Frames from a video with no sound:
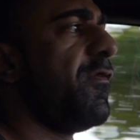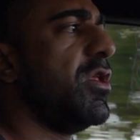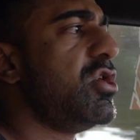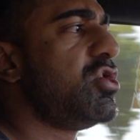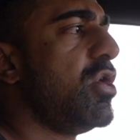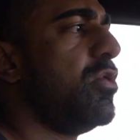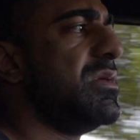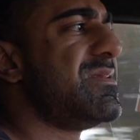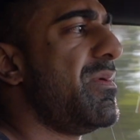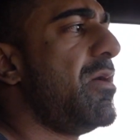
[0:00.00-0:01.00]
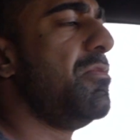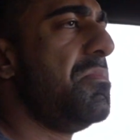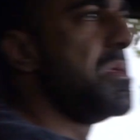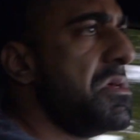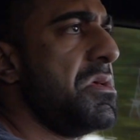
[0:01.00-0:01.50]
for this show is about
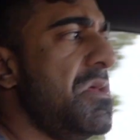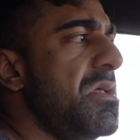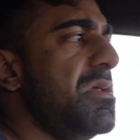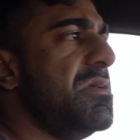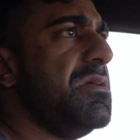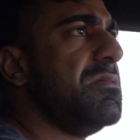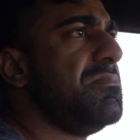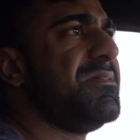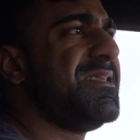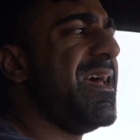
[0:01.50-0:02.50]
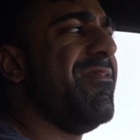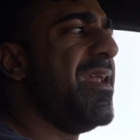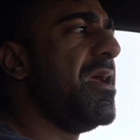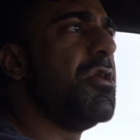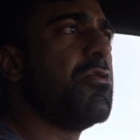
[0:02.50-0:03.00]
seven,
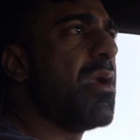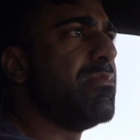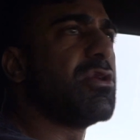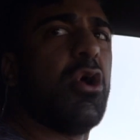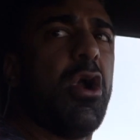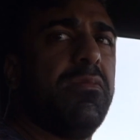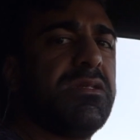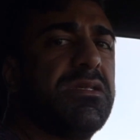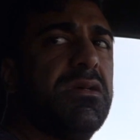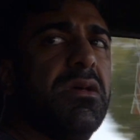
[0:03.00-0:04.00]
800 grams of carbs.